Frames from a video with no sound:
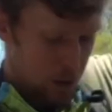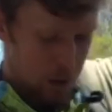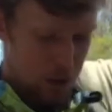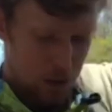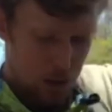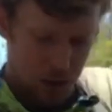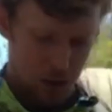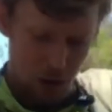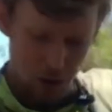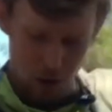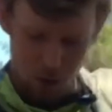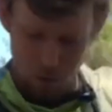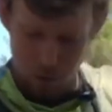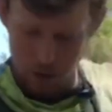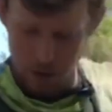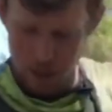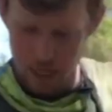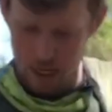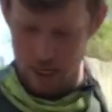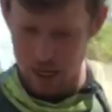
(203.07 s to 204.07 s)
So
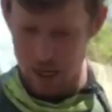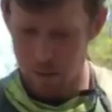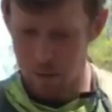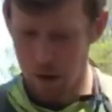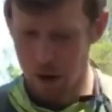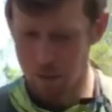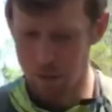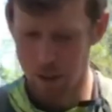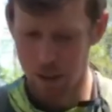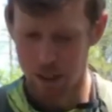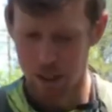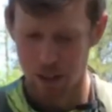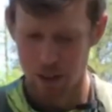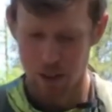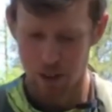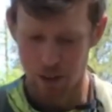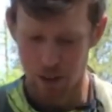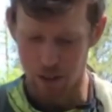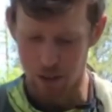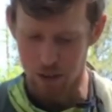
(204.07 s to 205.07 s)
when thinking about
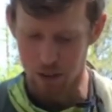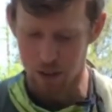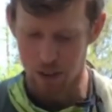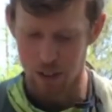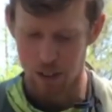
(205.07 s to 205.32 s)
materials,